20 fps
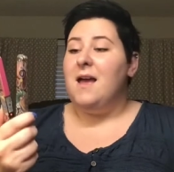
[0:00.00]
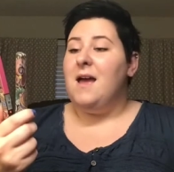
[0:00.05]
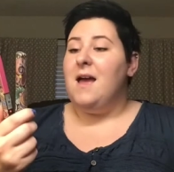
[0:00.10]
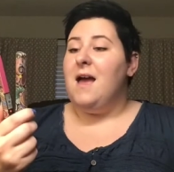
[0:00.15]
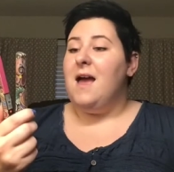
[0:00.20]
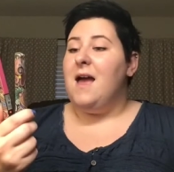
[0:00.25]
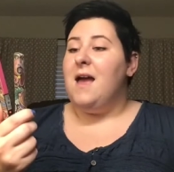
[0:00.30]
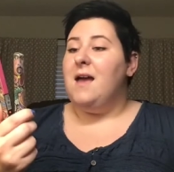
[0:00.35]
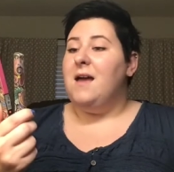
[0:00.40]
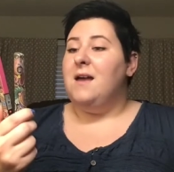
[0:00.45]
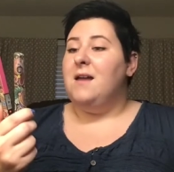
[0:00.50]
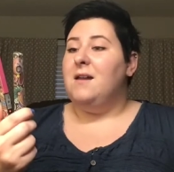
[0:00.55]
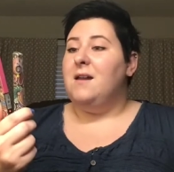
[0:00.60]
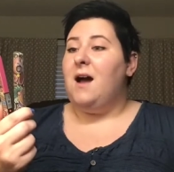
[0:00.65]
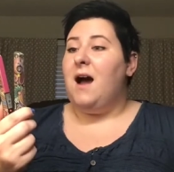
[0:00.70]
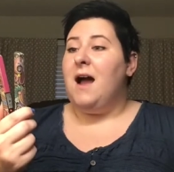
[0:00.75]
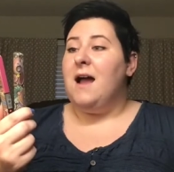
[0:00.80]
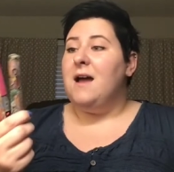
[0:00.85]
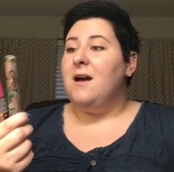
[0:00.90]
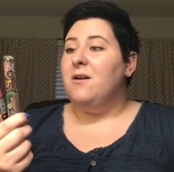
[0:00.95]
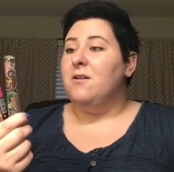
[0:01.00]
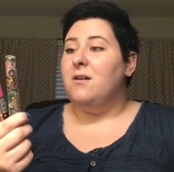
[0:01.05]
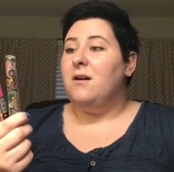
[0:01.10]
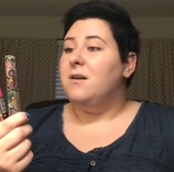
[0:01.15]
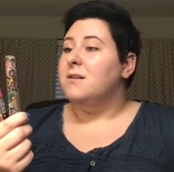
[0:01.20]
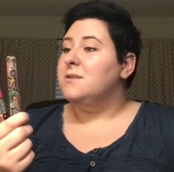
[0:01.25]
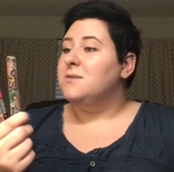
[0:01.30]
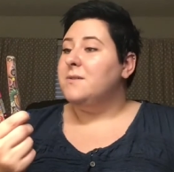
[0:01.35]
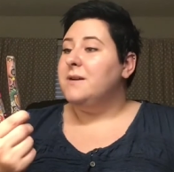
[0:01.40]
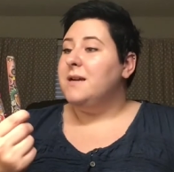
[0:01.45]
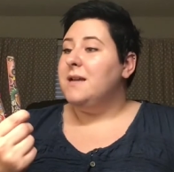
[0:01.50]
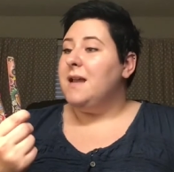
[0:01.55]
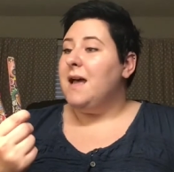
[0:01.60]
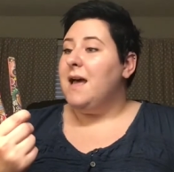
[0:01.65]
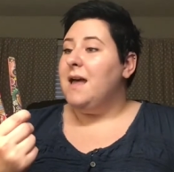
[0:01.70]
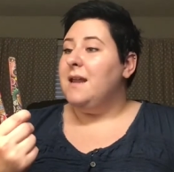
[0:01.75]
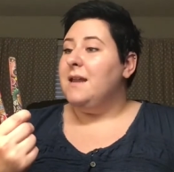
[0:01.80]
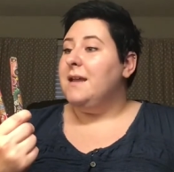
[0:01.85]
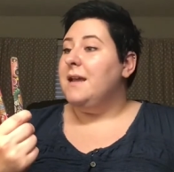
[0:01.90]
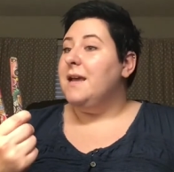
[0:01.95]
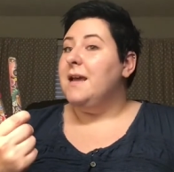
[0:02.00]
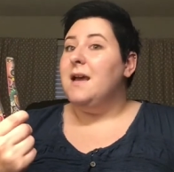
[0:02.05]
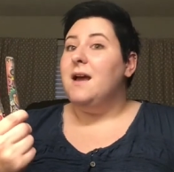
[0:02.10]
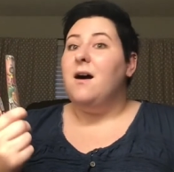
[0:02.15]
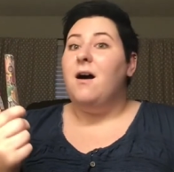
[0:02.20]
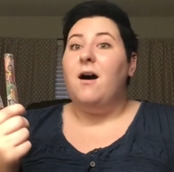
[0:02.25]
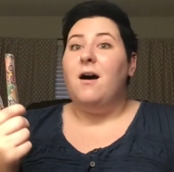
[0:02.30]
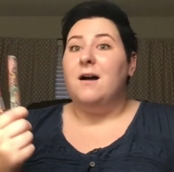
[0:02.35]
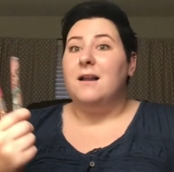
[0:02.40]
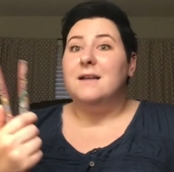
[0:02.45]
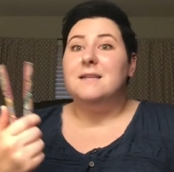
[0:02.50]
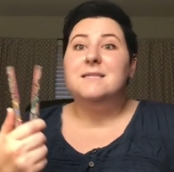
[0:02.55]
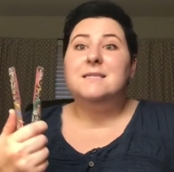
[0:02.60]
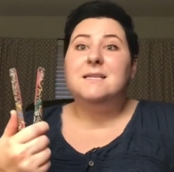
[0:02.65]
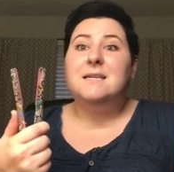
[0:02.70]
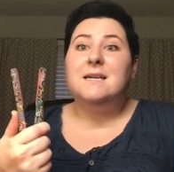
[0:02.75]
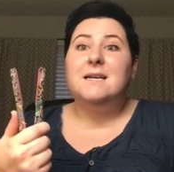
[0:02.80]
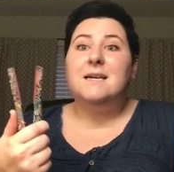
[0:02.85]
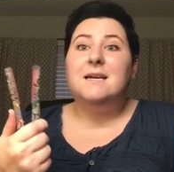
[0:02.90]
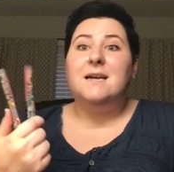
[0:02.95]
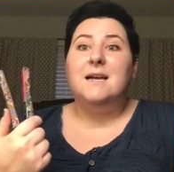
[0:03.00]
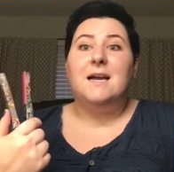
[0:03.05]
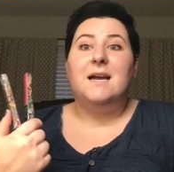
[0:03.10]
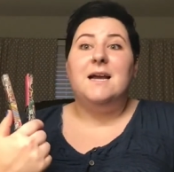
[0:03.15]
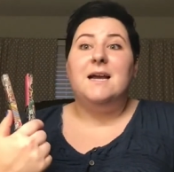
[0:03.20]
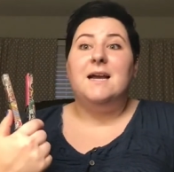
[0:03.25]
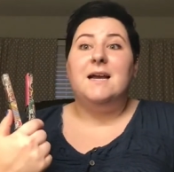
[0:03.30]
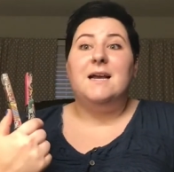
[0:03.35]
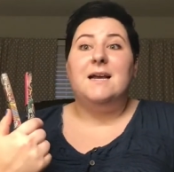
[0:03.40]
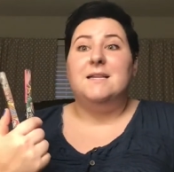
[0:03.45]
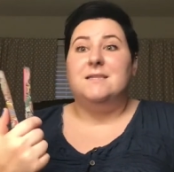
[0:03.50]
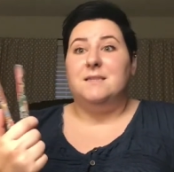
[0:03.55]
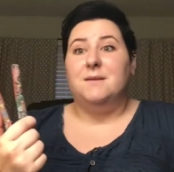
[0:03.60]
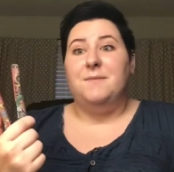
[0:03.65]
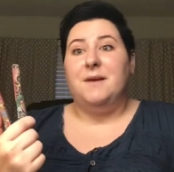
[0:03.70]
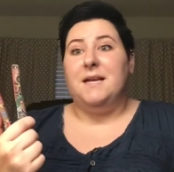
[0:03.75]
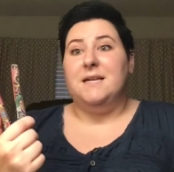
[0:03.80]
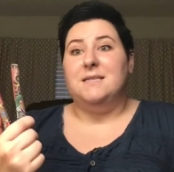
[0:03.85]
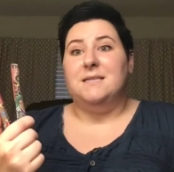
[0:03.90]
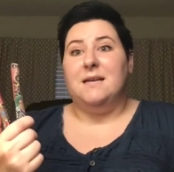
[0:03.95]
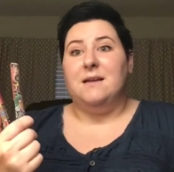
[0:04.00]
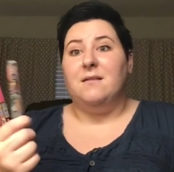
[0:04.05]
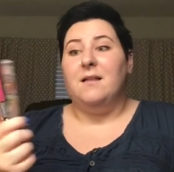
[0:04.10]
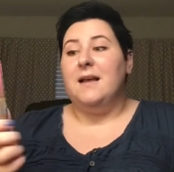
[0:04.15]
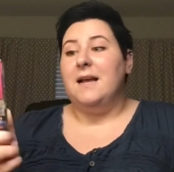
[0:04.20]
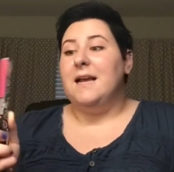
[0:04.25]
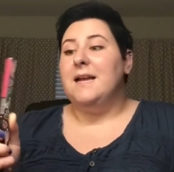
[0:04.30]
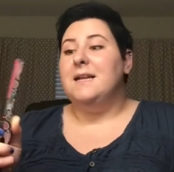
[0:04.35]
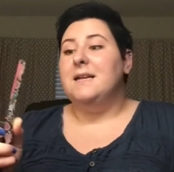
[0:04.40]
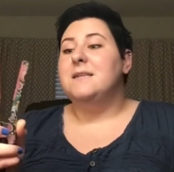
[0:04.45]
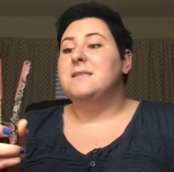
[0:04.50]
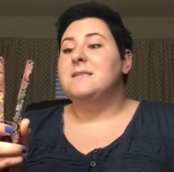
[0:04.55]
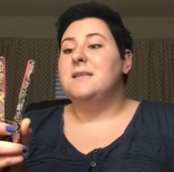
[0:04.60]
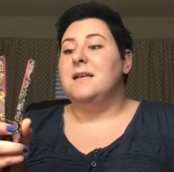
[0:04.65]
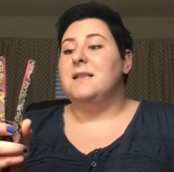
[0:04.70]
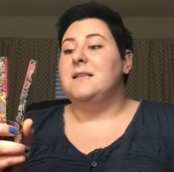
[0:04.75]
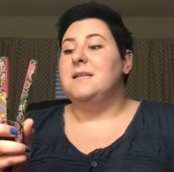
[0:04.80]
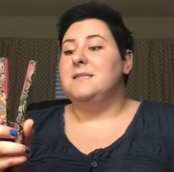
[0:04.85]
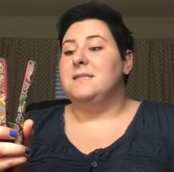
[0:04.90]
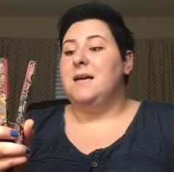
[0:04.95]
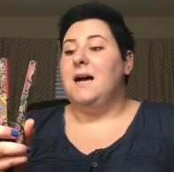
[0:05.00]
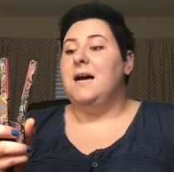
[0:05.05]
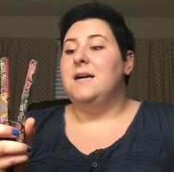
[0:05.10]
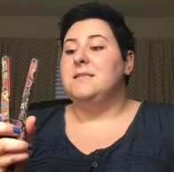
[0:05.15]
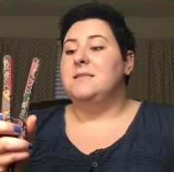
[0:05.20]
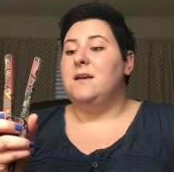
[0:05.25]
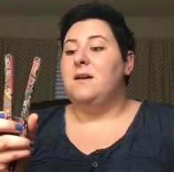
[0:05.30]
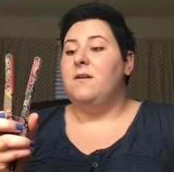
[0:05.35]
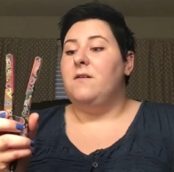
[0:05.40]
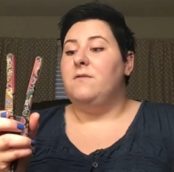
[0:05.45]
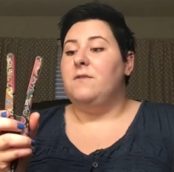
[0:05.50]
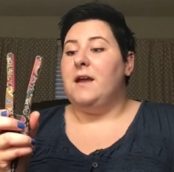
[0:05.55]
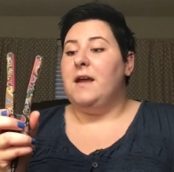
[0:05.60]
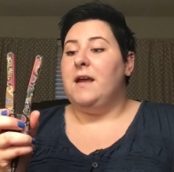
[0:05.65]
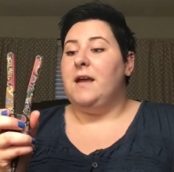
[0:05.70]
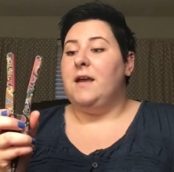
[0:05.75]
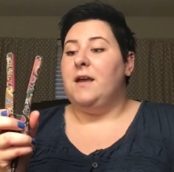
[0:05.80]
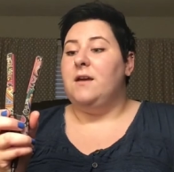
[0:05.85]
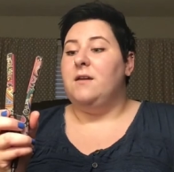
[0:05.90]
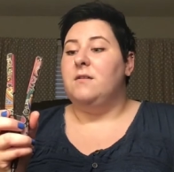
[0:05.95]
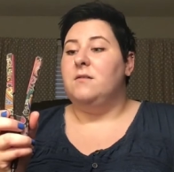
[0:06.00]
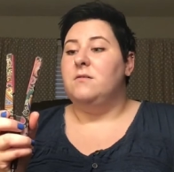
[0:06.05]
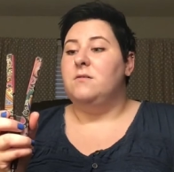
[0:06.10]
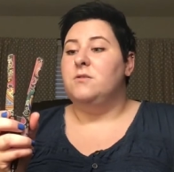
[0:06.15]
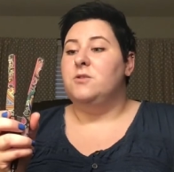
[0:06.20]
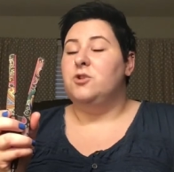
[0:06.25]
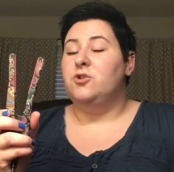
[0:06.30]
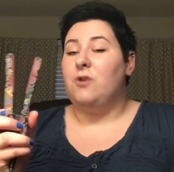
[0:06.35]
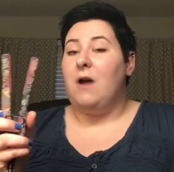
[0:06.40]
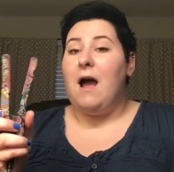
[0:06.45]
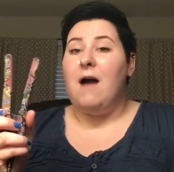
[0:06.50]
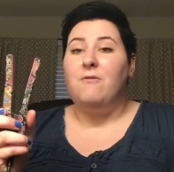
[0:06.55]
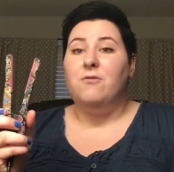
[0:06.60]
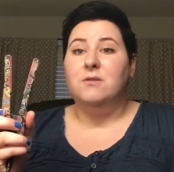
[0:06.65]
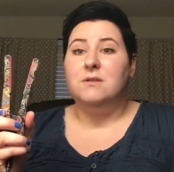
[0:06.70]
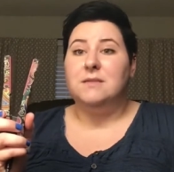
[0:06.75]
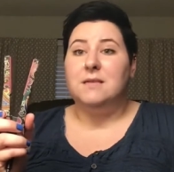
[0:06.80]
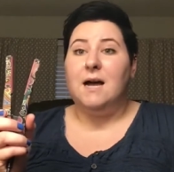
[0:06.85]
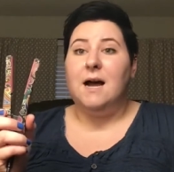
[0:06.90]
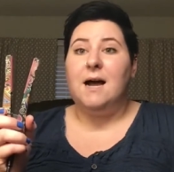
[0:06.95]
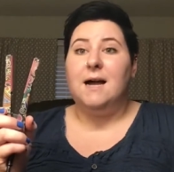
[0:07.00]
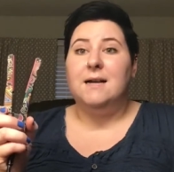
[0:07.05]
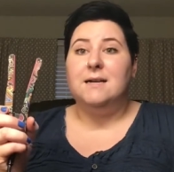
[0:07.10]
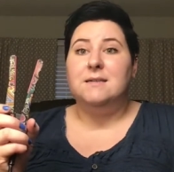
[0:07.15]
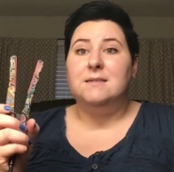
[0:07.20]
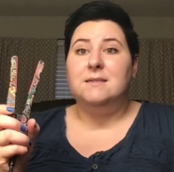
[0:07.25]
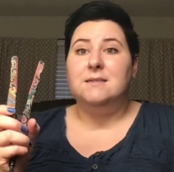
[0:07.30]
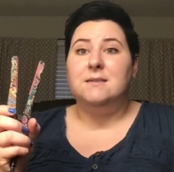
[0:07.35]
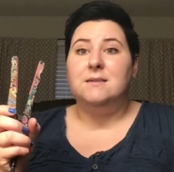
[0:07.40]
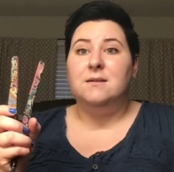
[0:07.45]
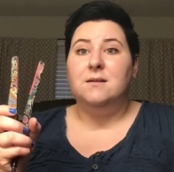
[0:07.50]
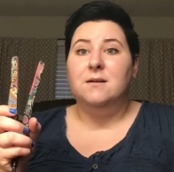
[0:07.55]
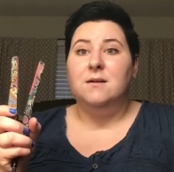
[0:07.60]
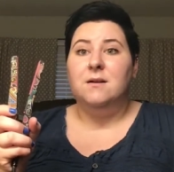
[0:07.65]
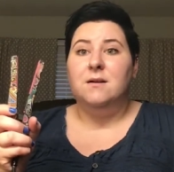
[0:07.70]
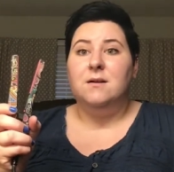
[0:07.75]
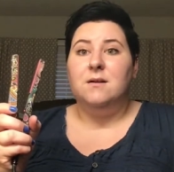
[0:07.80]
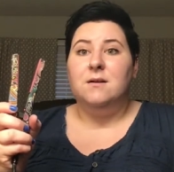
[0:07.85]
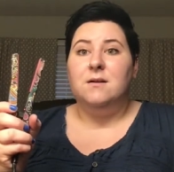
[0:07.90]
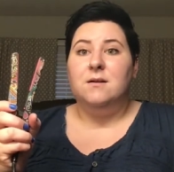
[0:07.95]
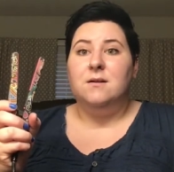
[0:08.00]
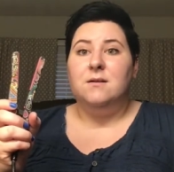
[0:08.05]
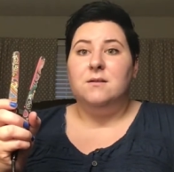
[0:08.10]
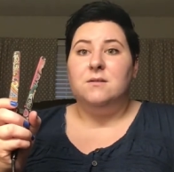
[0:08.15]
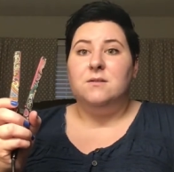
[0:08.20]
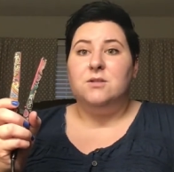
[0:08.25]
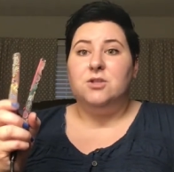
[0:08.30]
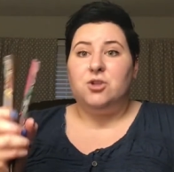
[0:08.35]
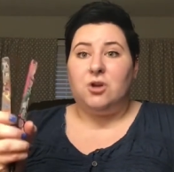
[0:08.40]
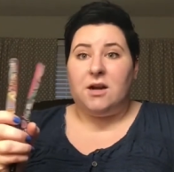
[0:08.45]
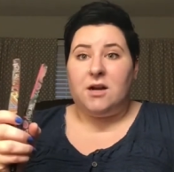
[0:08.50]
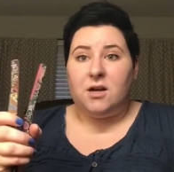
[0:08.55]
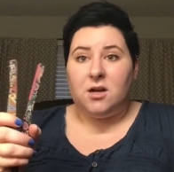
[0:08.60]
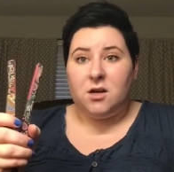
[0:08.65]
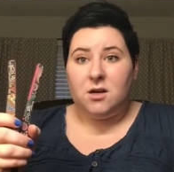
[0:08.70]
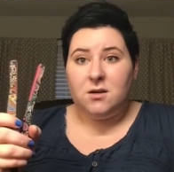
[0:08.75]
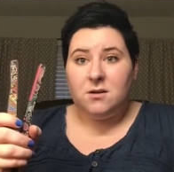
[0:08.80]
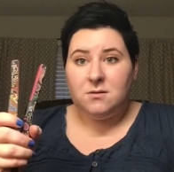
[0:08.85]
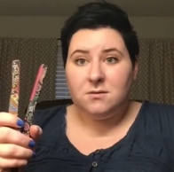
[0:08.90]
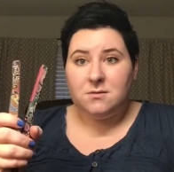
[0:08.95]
and I held on to it and honestly, it's amazing. Like it is like the size of a travel size straightener.